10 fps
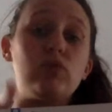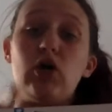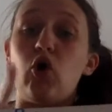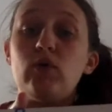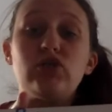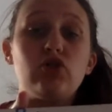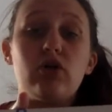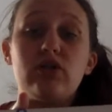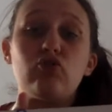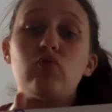we always start
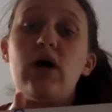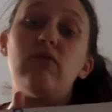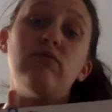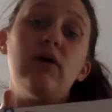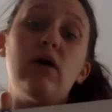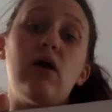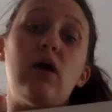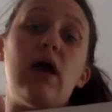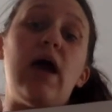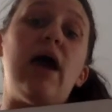at the 12,
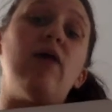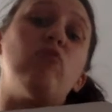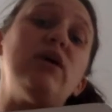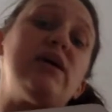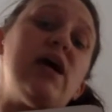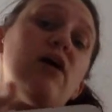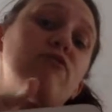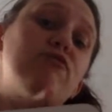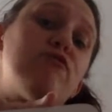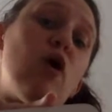and we count
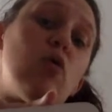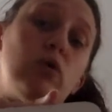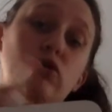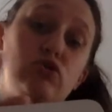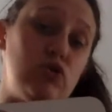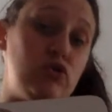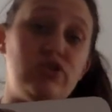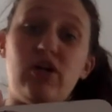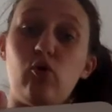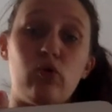forward, so there's
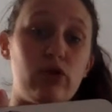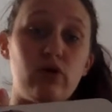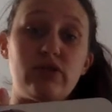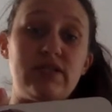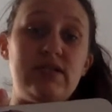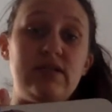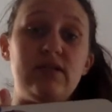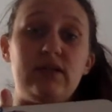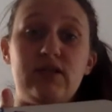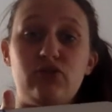no 13
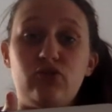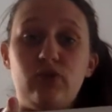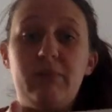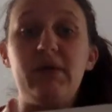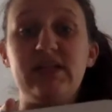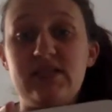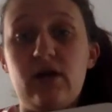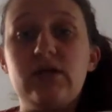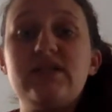unless you're doing military